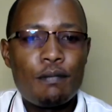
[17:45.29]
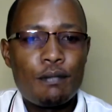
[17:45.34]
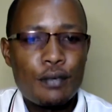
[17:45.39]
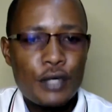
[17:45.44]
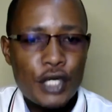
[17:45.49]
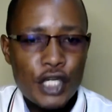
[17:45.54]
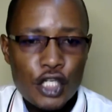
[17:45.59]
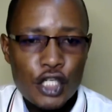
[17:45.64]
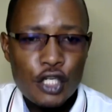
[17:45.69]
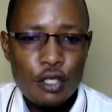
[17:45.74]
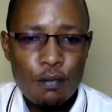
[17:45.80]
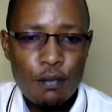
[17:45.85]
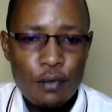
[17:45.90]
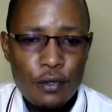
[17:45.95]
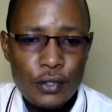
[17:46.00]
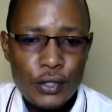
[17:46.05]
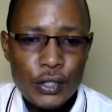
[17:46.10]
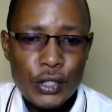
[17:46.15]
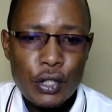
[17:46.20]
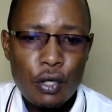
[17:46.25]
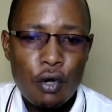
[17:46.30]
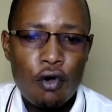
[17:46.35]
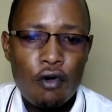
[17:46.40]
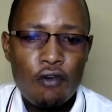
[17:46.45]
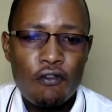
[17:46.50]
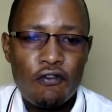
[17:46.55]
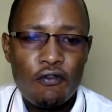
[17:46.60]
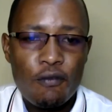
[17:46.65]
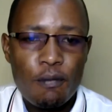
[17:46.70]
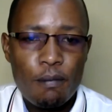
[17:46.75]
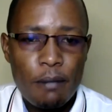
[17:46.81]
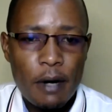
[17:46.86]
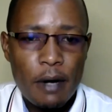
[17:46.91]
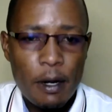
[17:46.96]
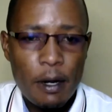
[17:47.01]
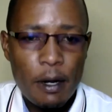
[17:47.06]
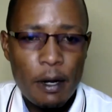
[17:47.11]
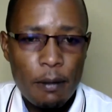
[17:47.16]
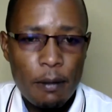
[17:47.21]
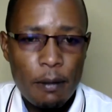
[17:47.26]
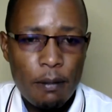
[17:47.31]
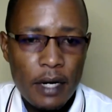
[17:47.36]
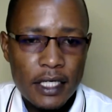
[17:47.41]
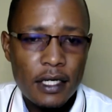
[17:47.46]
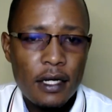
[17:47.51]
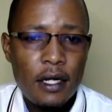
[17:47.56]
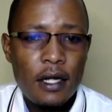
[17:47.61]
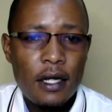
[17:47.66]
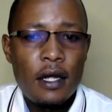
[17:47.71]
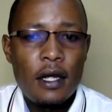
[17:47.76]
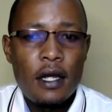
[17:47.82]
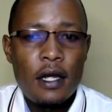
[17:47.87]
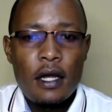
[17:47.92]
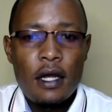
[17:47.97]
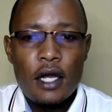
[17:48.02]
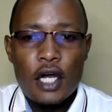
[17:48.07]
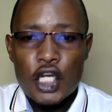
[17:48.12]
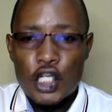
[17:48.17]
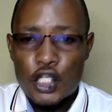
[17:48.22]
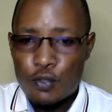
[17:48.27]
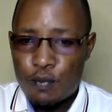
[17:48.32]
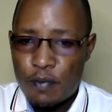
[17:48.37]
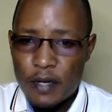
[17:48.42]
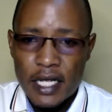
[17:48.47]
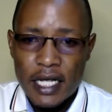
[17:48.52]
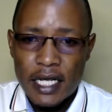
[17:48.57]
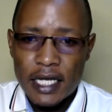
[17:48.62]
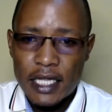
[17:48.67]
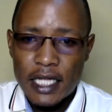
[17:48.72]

principles of public speaking.